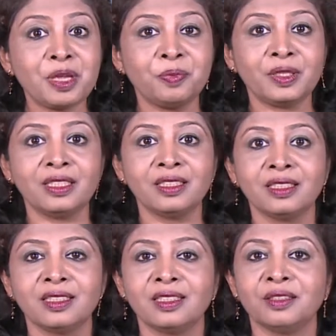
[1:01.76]
people
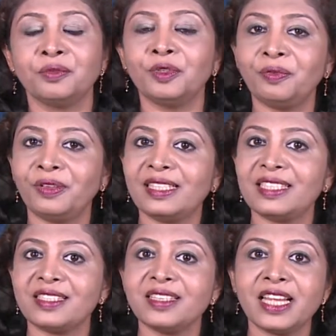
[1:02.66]
fulfill
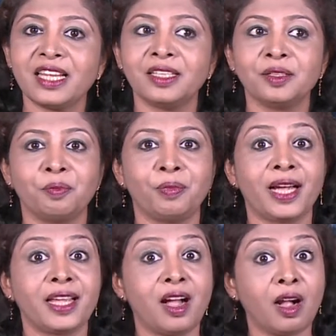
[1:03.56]
this need by
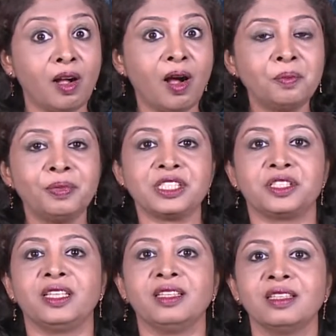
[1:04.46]

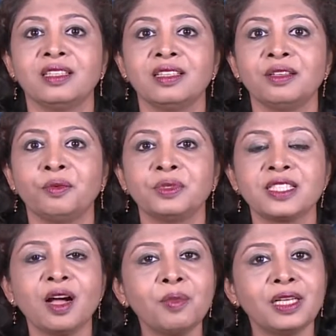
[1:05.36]
accomplishing,
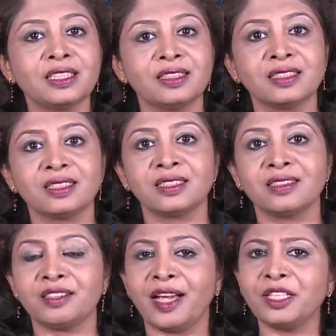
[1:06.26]
some others
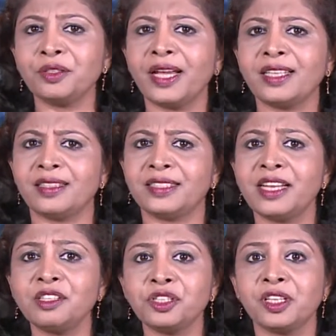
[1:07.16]
try to get
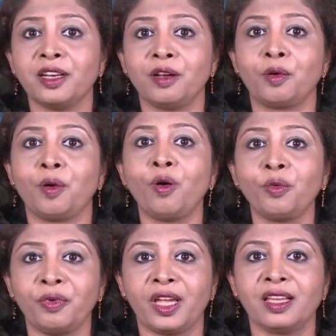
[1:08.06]
attention in a wrong
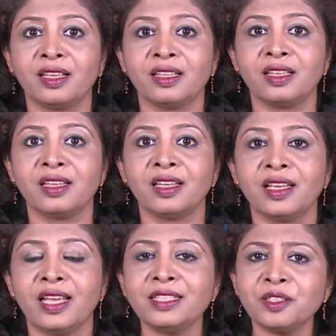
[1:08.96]
way.
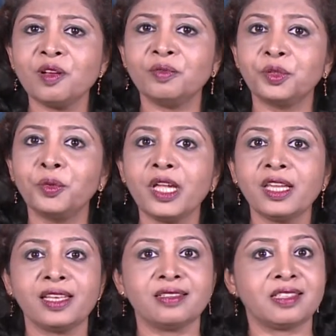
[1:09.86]
Instead of doing
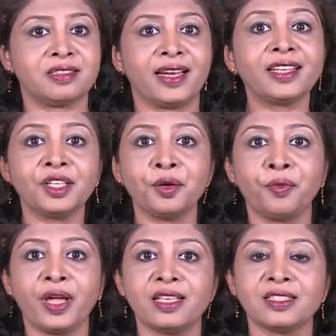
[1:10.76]
in destructive
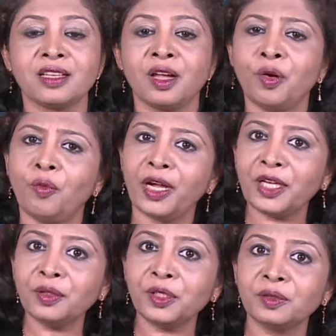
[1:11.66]
ways, why
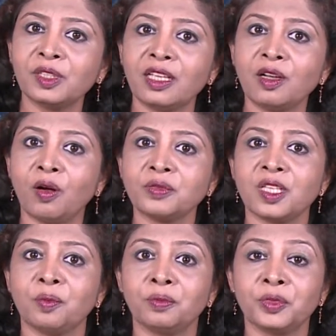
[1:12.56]
don't you think of
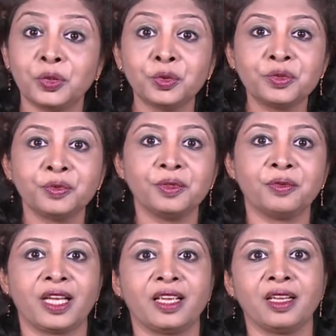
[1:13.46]
some useful
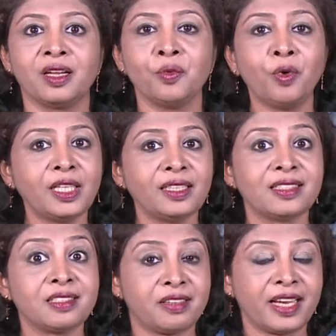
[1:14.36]
way? What are the
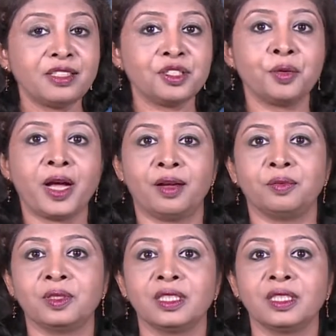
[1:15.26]
strengths you have?